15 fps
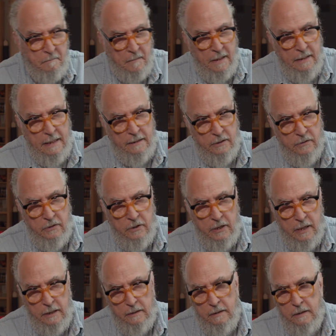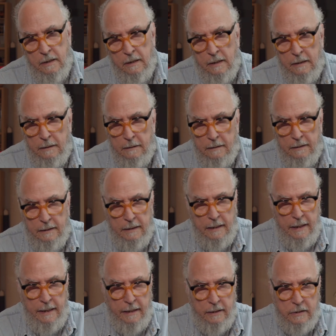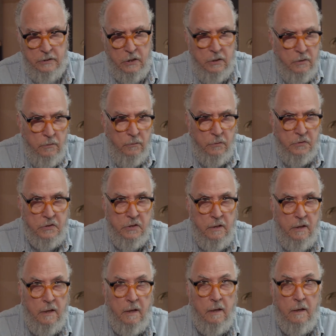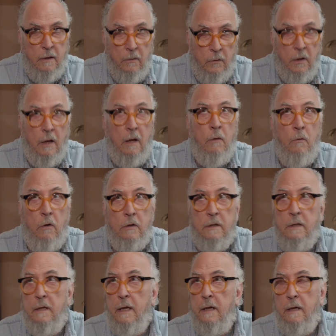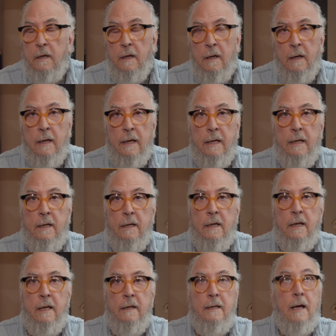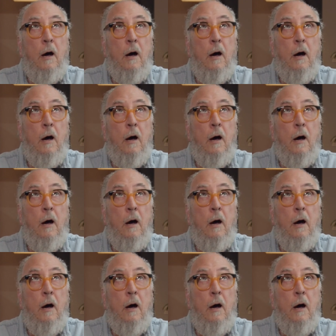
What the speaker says: in 1939. And so it was. I walked in there, and the